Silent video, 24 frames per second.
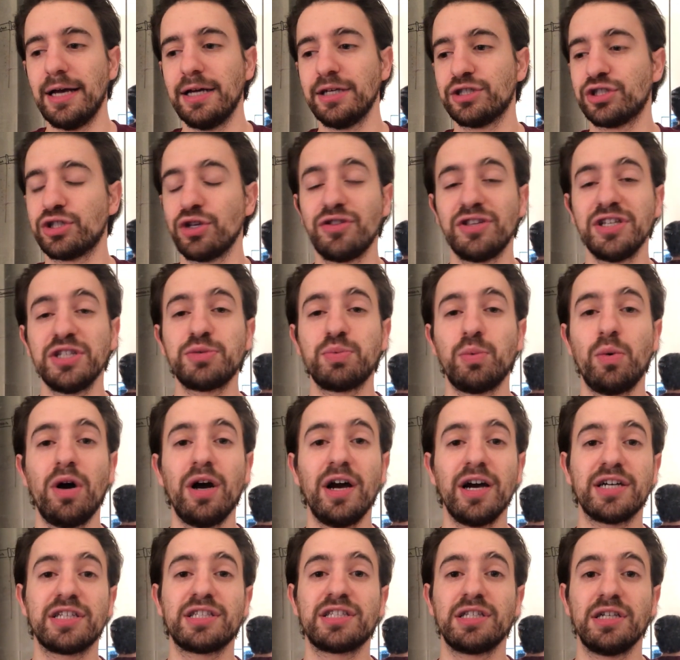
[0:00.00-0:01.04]
So this
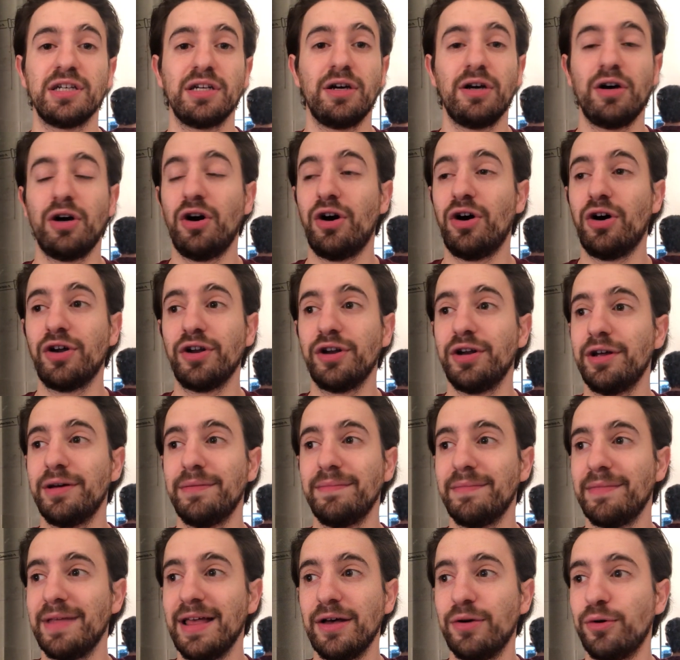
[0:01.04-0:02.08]
works on
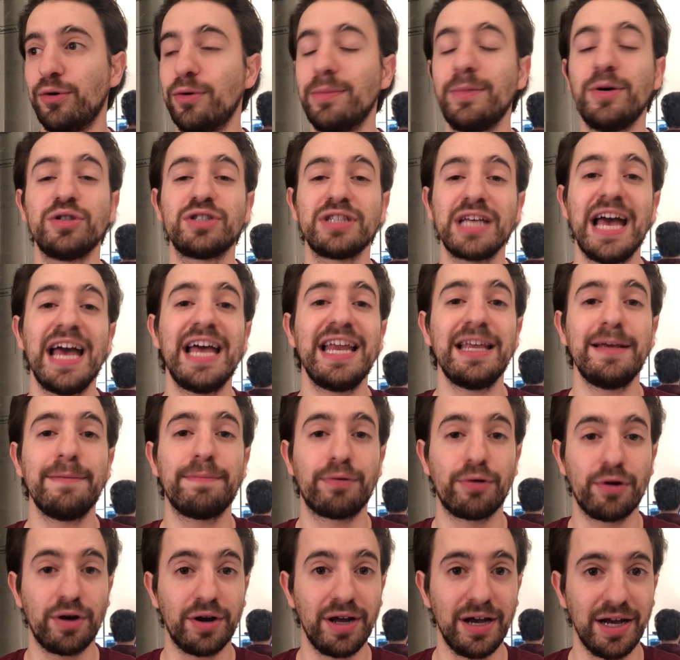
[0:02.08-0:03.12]
almost any
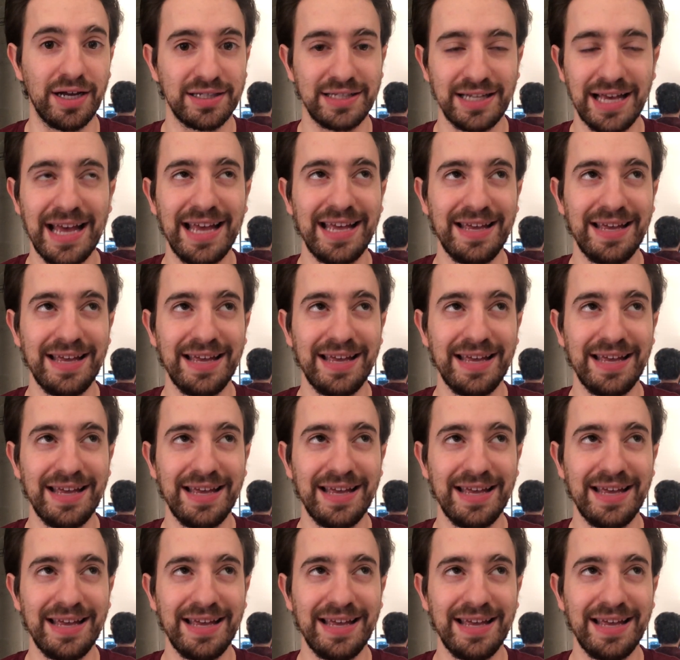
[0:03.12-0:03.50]
product.